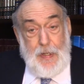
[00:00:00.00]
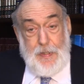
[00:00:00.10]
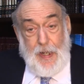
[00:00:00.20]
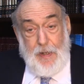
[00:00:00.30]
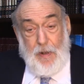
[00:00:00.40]

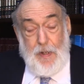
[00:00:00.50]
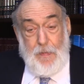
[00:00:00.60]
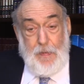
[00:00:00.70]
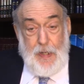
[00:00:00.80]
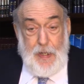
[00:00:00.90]

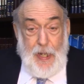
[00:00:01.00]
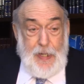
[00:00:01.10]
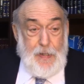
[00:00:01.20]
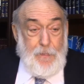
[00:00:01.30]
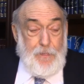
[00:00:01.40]
Dayanim and
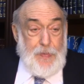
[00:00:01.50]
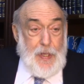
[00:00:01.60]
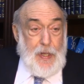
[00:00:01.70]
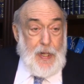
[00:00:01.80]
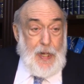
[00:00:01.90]
Edim,
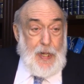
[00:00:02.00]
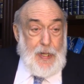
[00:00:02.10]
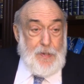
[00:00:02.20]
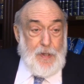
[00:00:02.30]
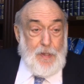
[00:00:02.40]

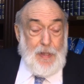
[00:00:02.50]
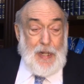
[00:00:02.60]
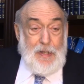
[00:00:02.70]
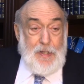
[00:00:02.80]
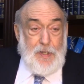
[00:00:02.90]
and
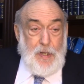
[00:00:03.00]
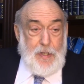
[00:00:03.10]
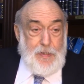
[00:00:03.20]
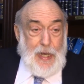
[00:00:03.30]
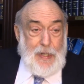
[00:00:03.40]

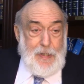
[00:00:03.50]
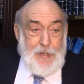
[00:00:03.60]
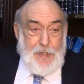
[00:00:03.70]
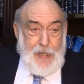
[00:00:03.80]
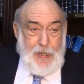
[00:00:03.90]
that
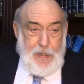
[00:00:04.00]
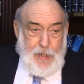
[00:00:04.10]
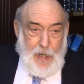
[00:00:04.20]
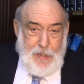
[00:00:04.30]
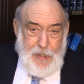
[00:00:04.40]
is the
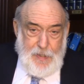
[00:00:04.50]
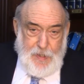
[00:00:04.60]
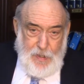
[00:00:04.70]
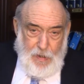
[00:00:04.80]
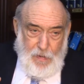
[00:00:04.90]

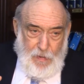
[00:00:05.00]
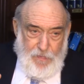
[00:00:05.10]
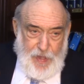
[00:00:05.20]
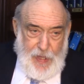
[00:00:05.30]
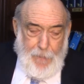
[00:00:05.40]
contents
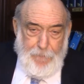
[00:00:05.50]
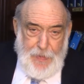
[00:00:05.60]
of the